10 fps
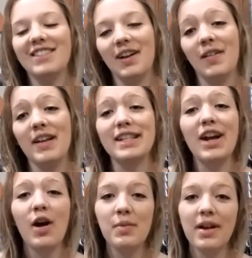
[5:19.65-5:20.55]
So anyways,
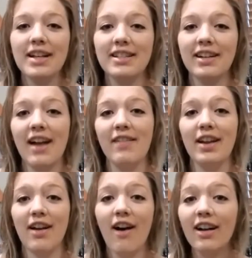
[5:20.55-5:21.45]
I hope you guys are
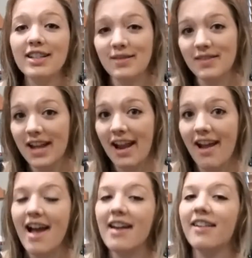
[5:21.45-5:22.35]
having an awesome
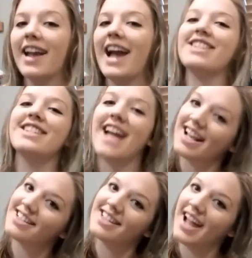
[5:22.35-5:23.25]
day and I'll catch you
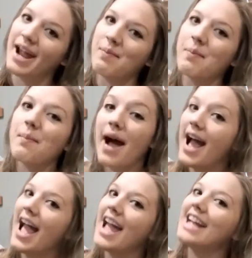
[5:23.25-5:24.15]
next time.
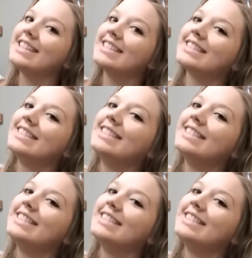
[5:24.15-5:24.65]
Bye!